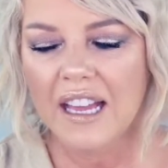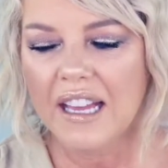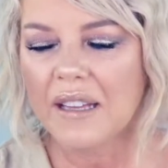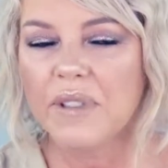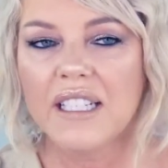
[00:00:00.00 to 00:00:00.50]

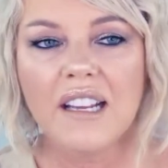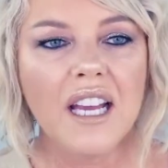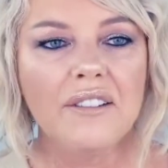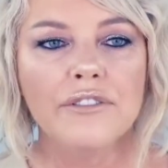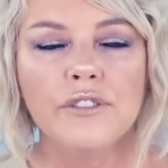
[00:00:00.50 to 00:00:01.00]
Today I
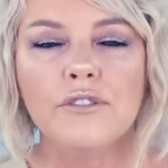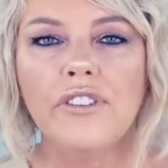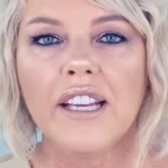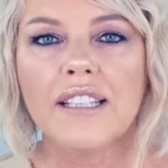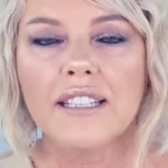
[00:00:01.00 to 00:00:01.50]
have a
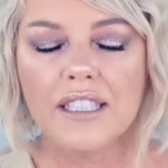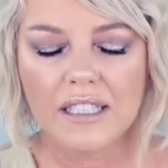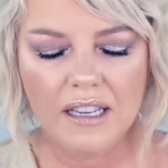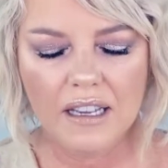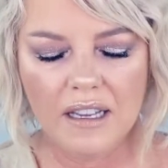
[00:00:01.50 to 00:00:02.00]

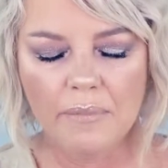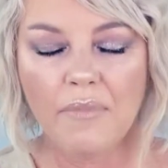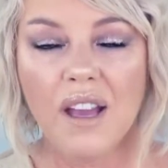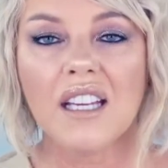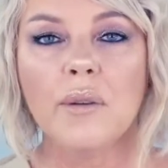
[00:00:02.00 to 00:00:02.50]
full-faced
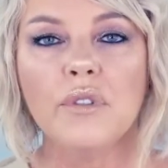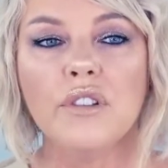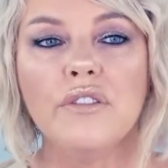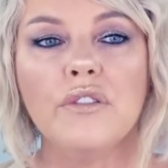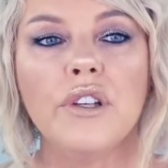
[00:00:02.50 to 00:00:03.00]
makeup
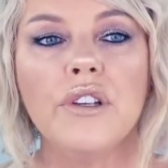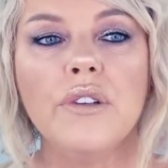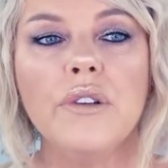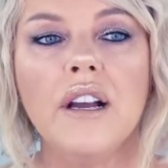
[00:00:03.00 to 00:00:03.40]
look for you,